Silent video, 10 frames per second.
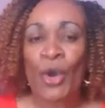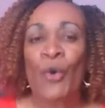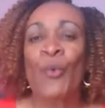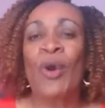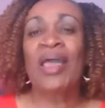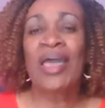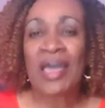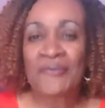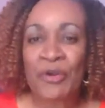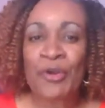
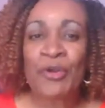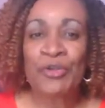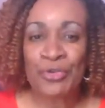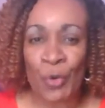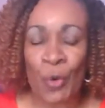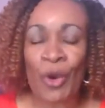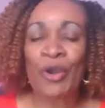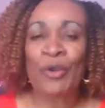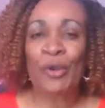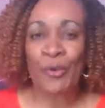Whatever
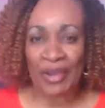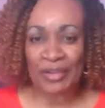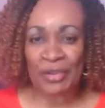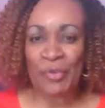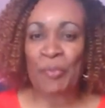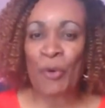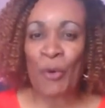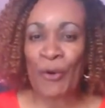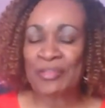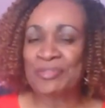your creditor
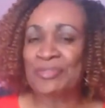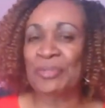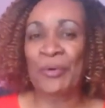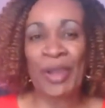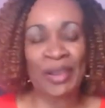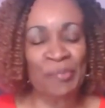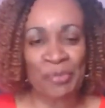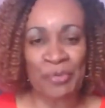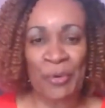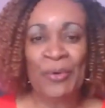reports to the credit
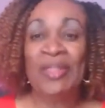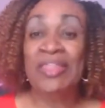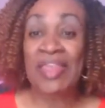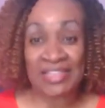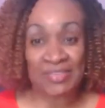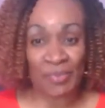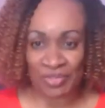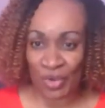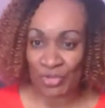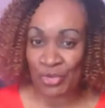bureau, that's
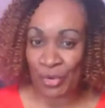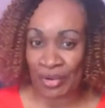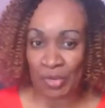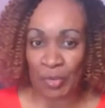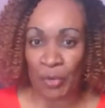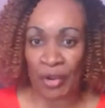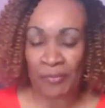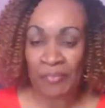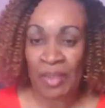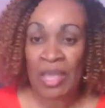what's on your credit report.
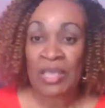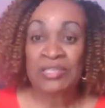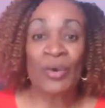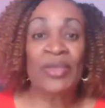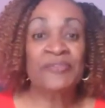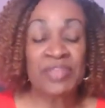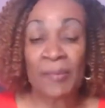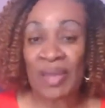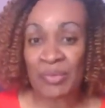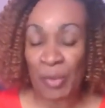So if
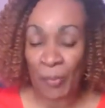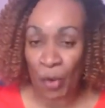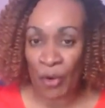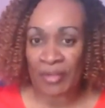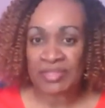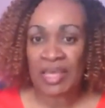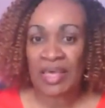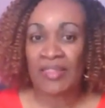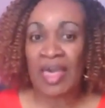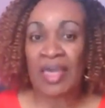somebody reports
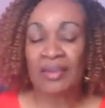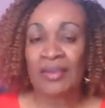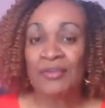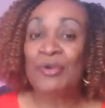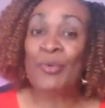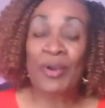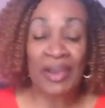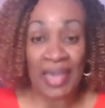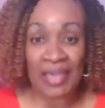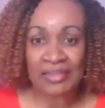that you were
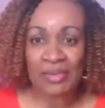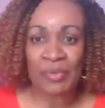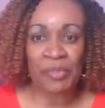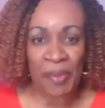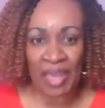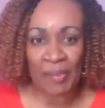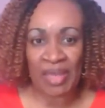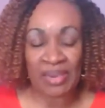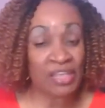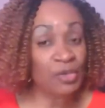late with a
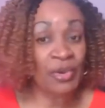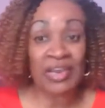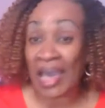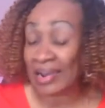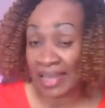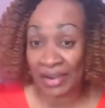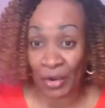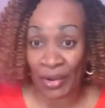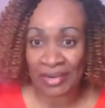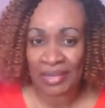payment that you were not late
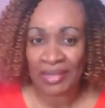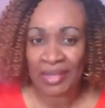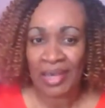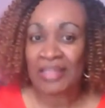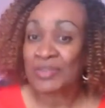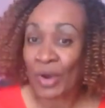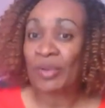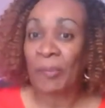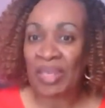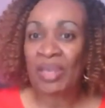on, it's
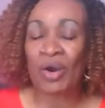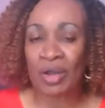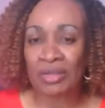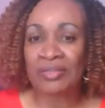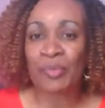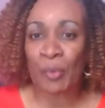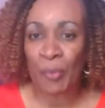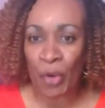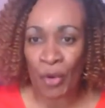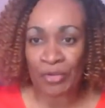going to be on the
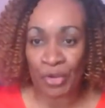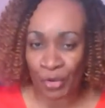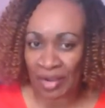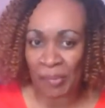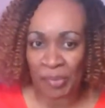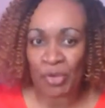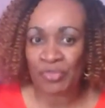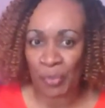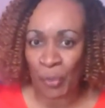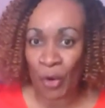report, your credit bureau's
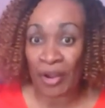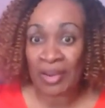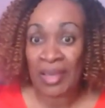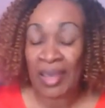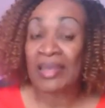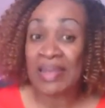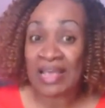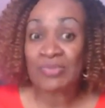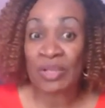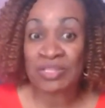report, and
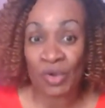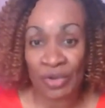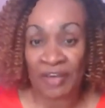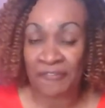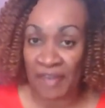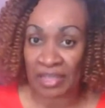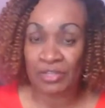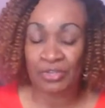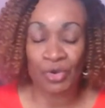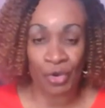that's what's going to affect
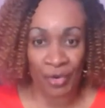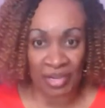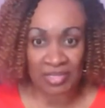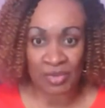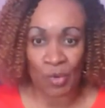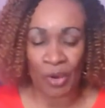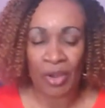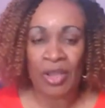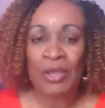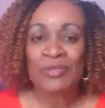your credit score.
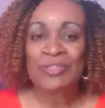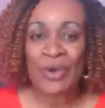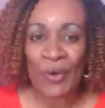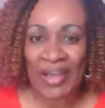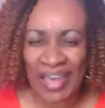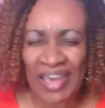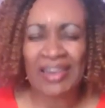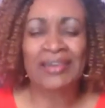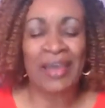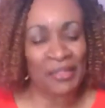So again,
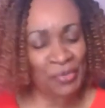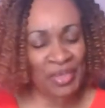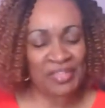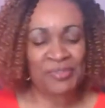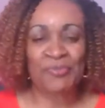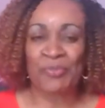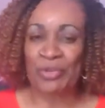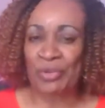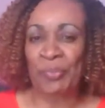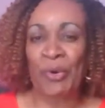another reason for
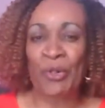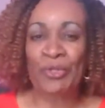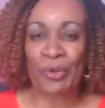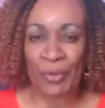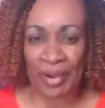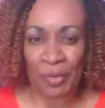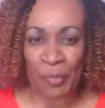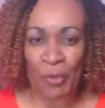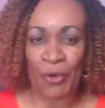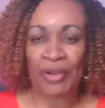you to pull your credit
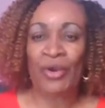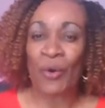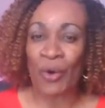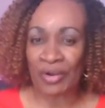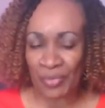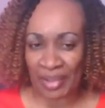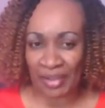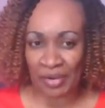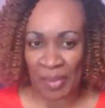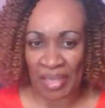report on a
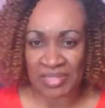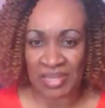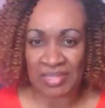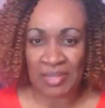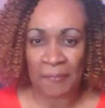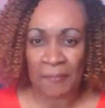regular basis.